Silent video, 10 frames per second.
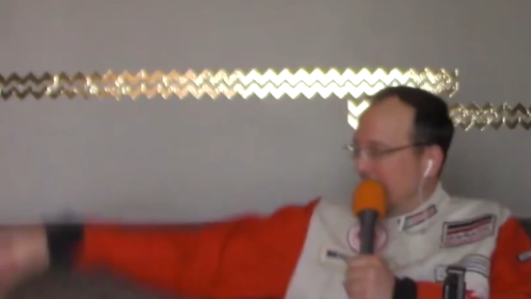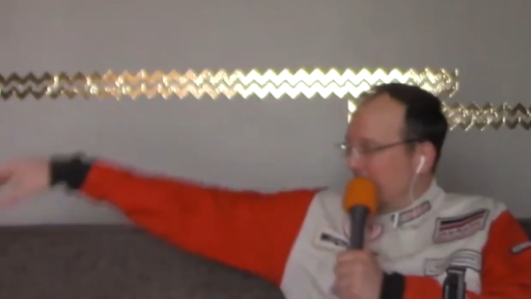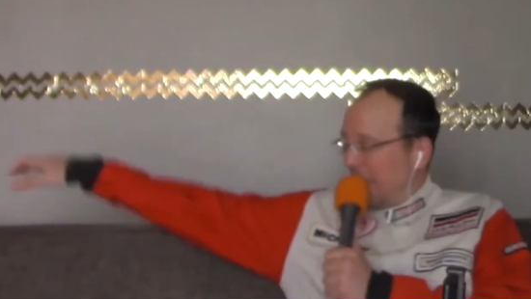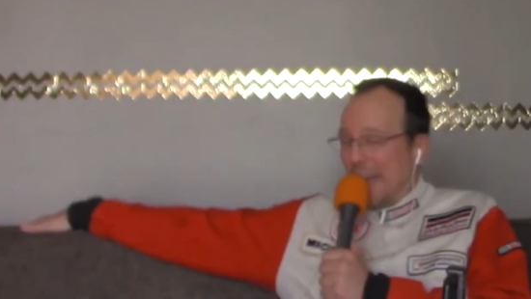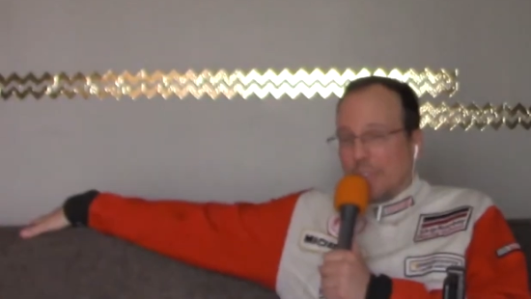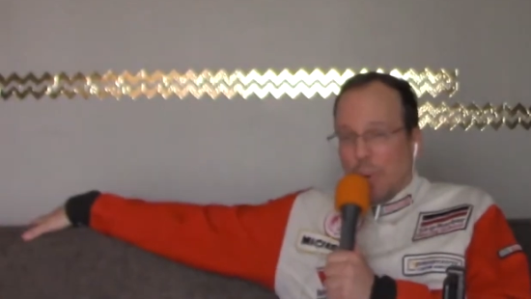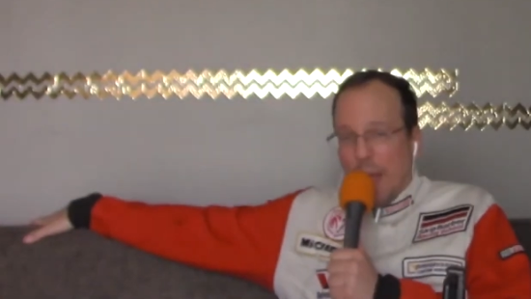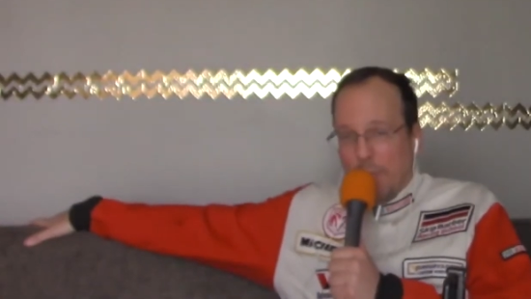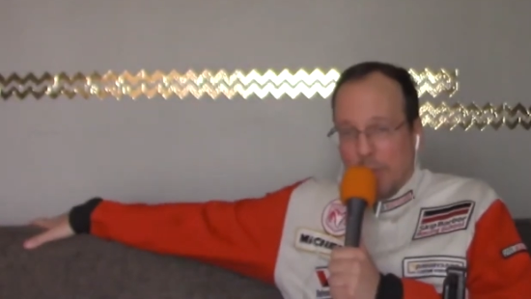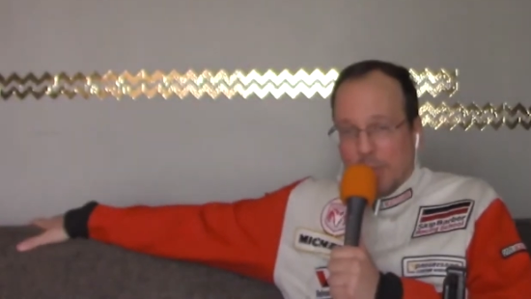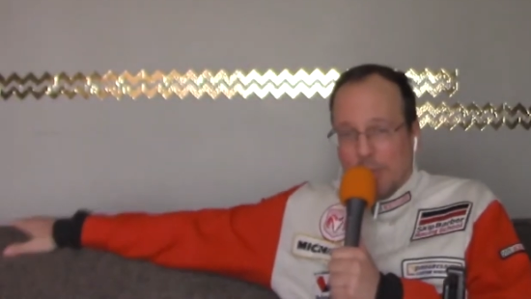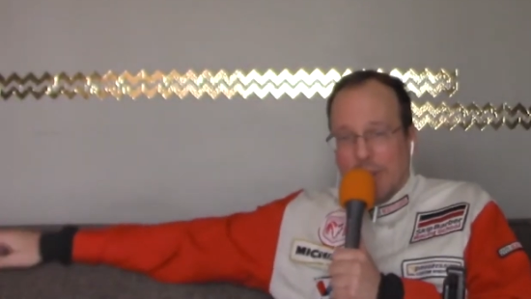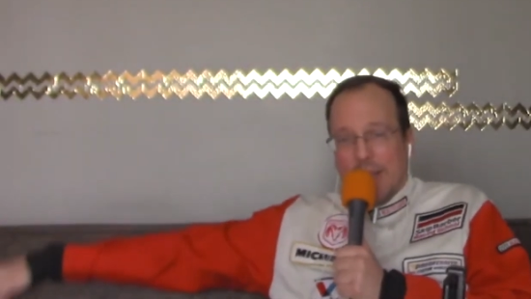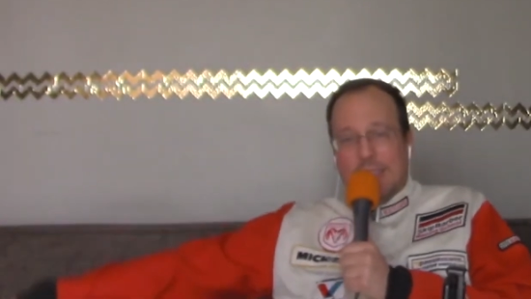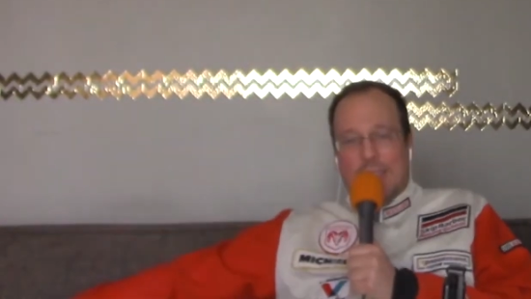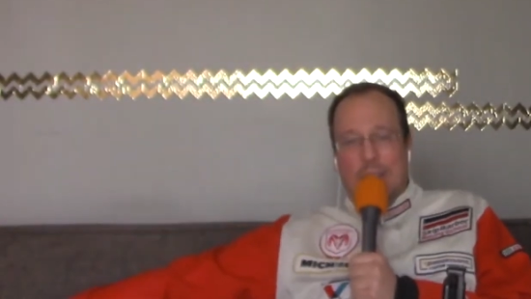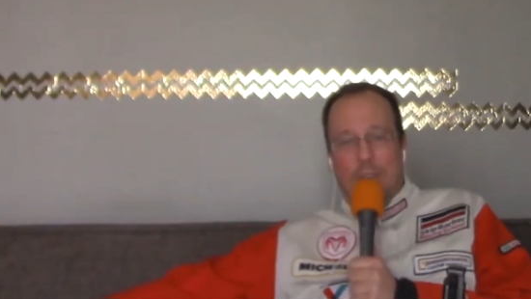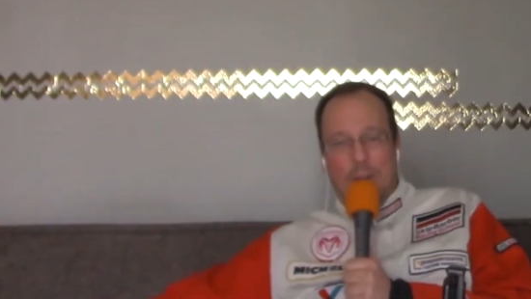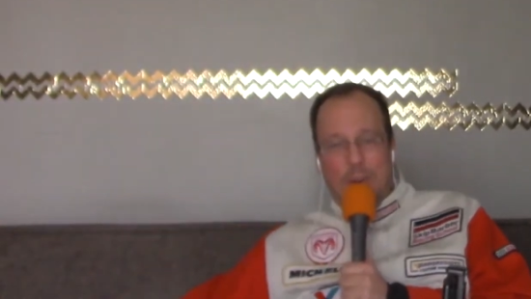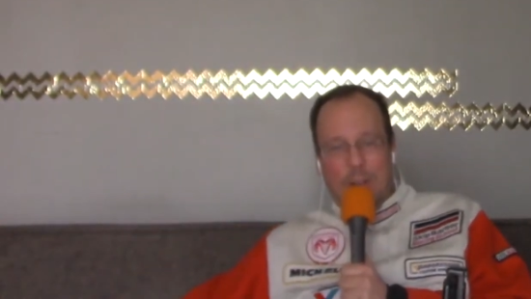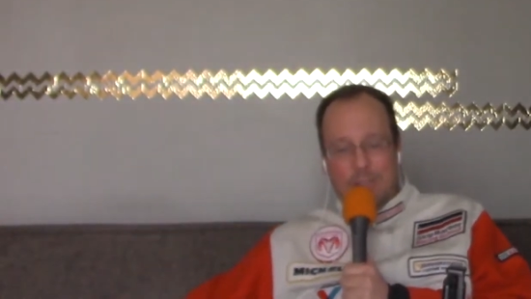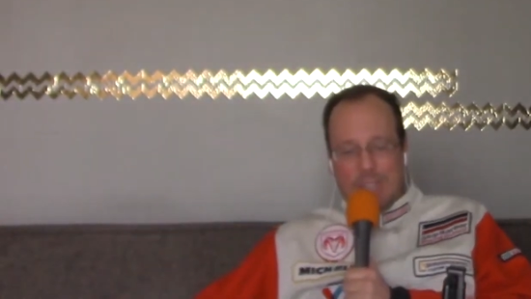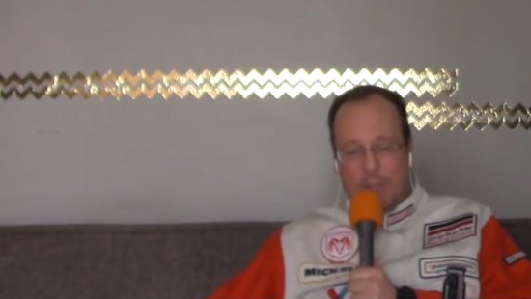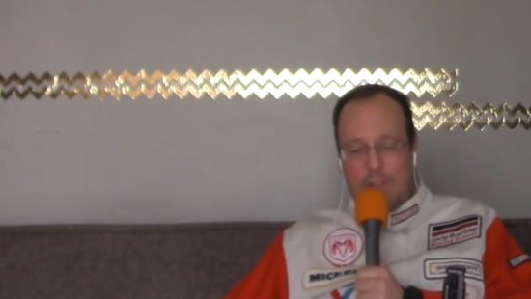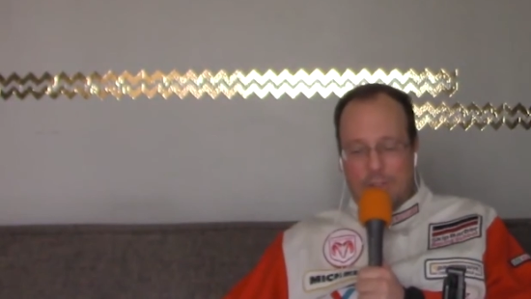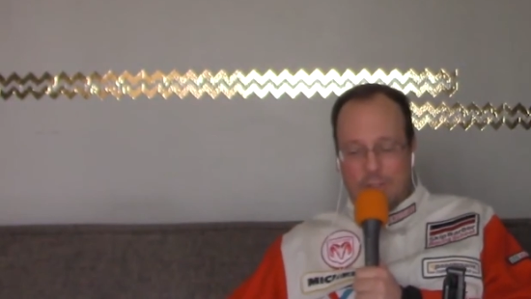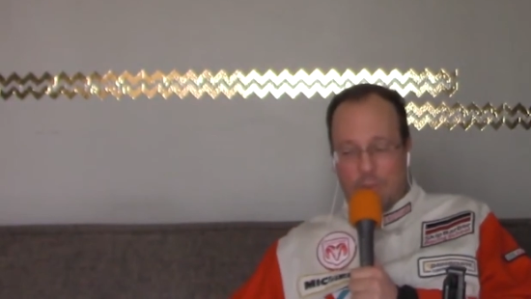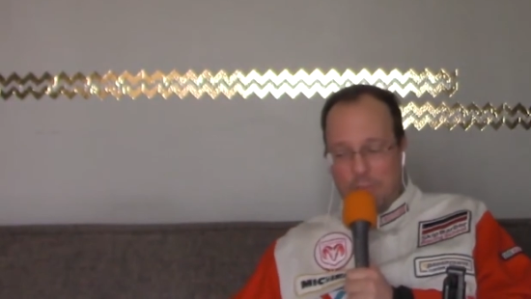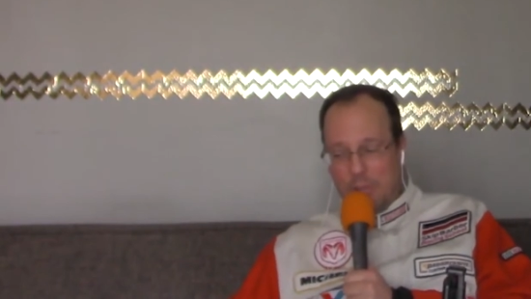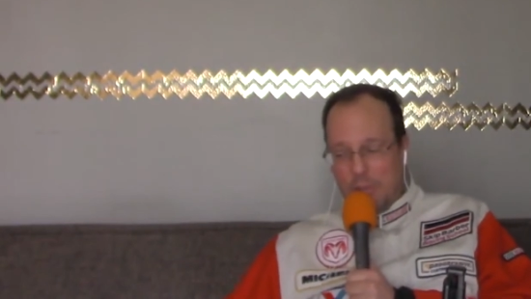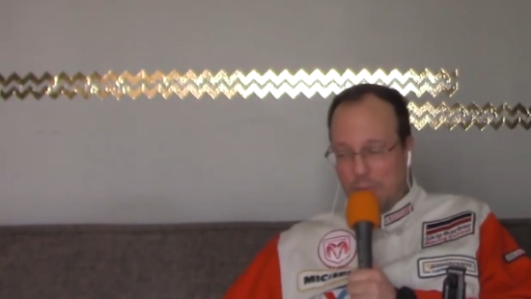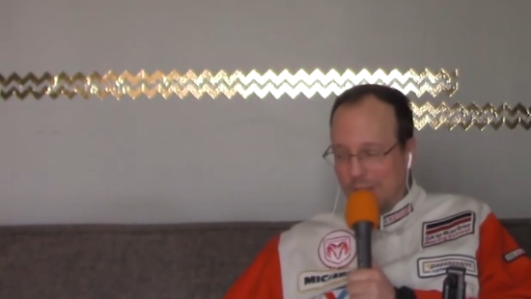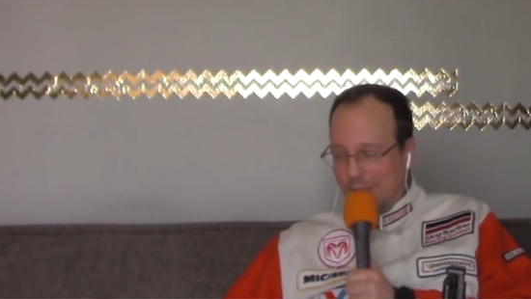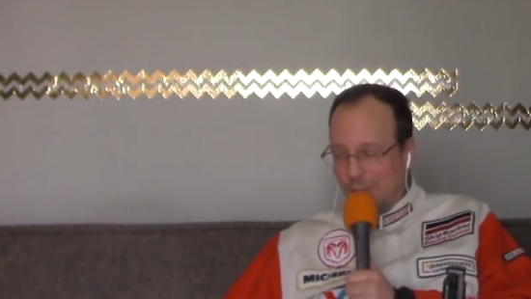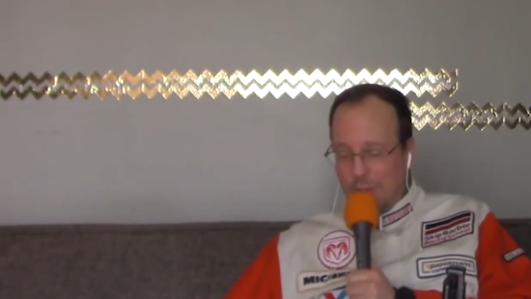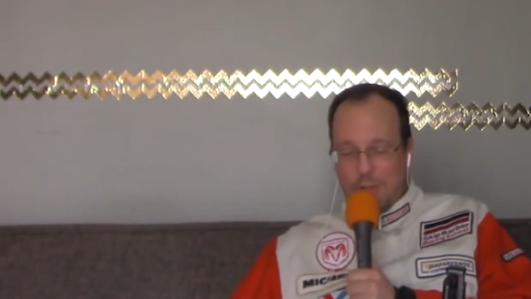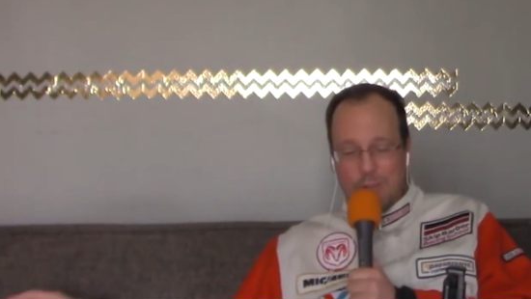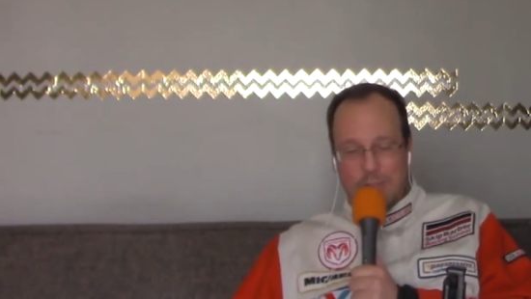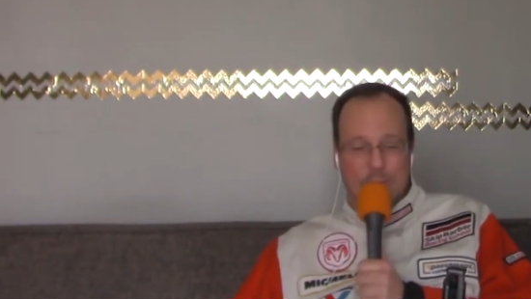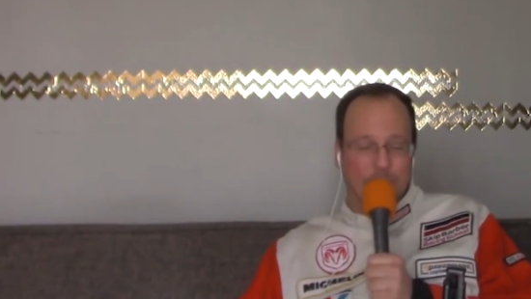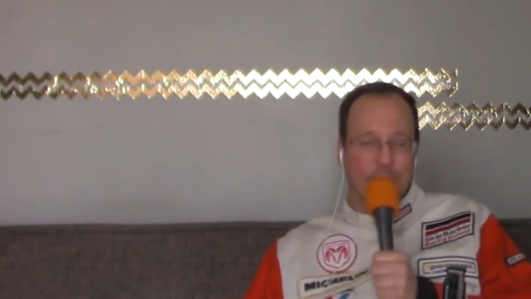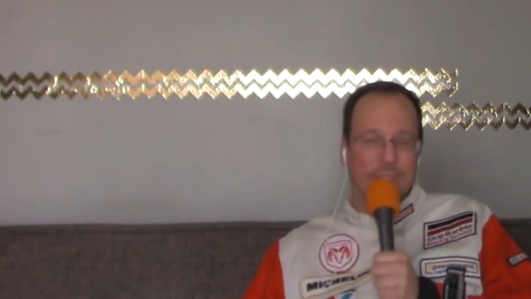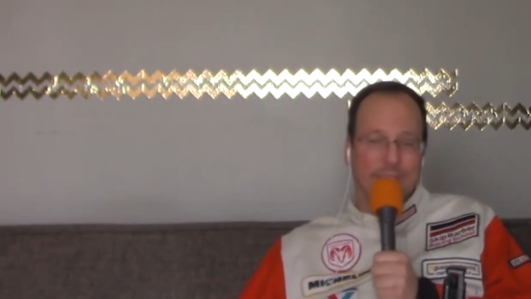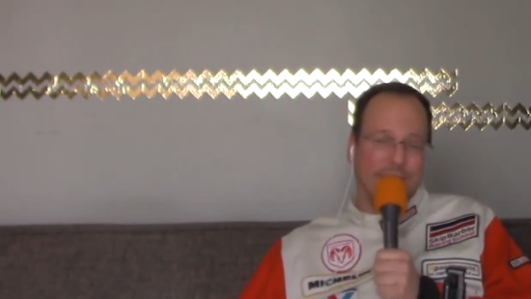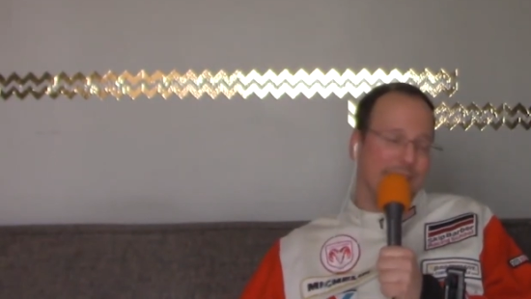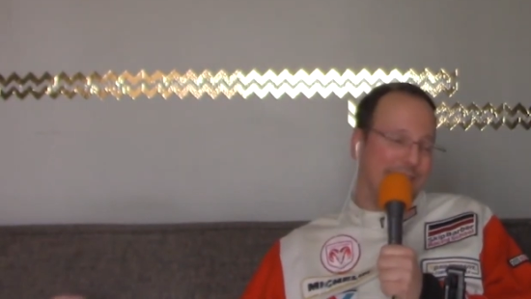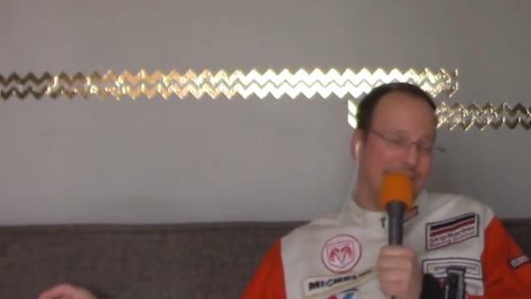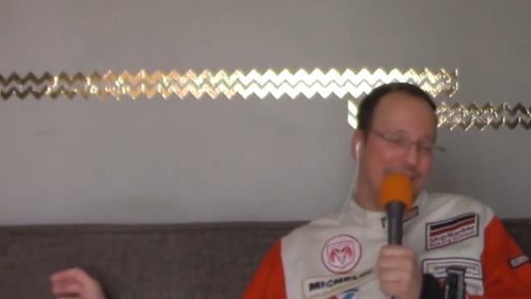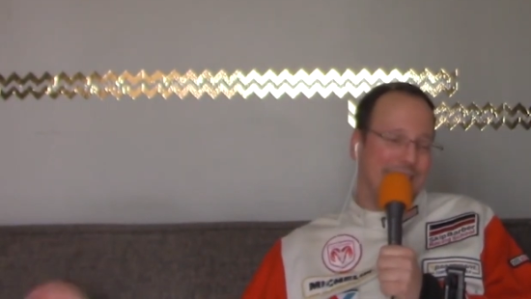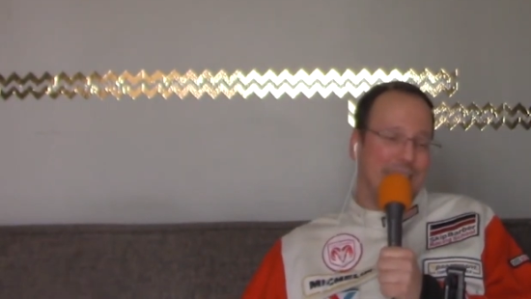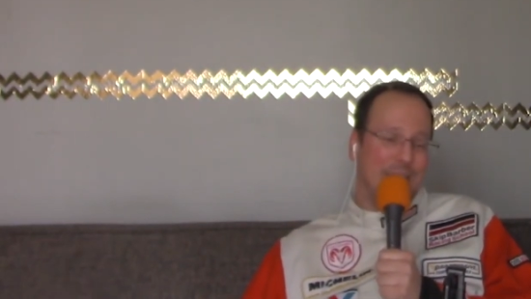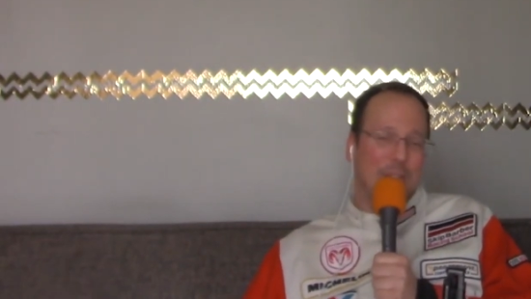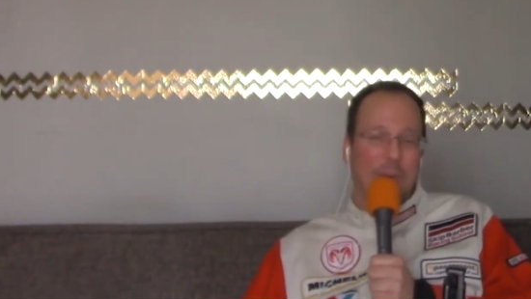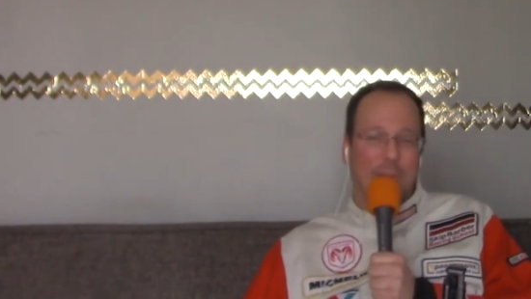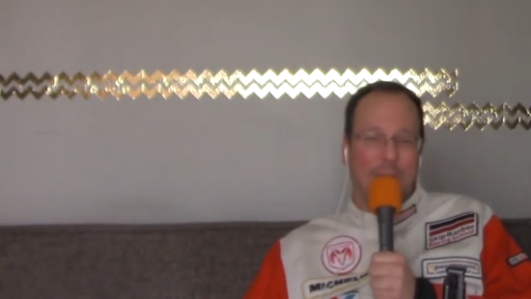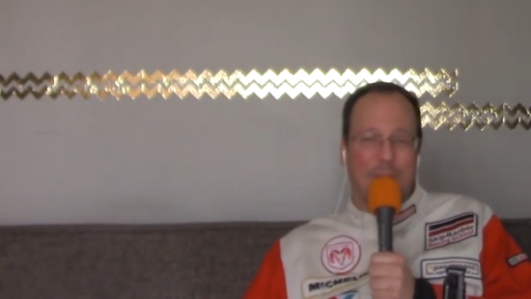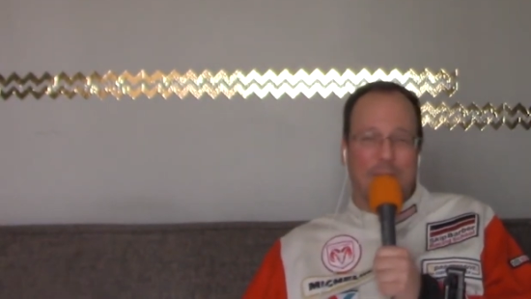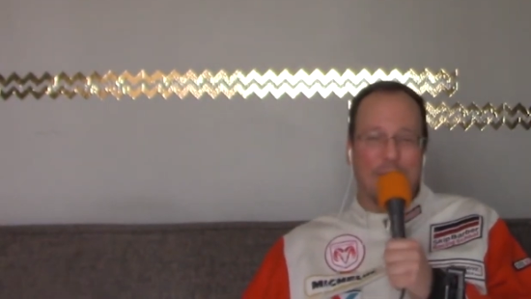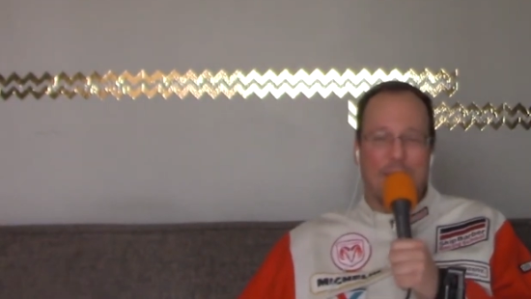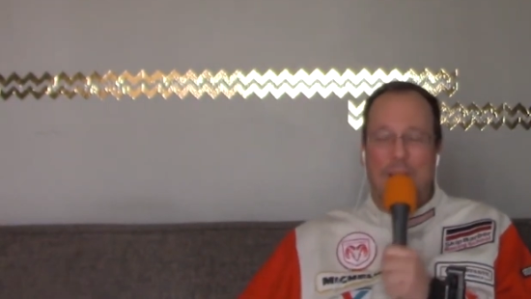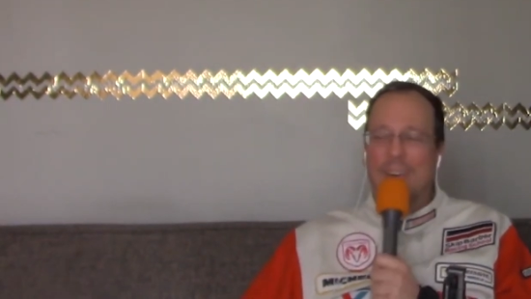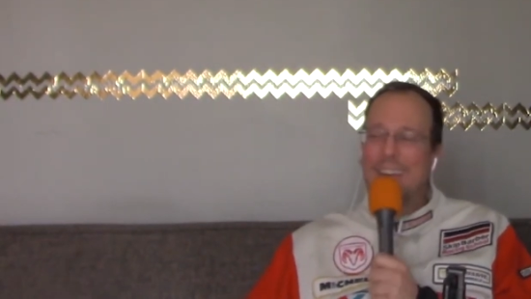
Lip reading: But that's what I picture it as. If anyone else out there is familiar with The Dark Crystal, then you know what I'm talking about.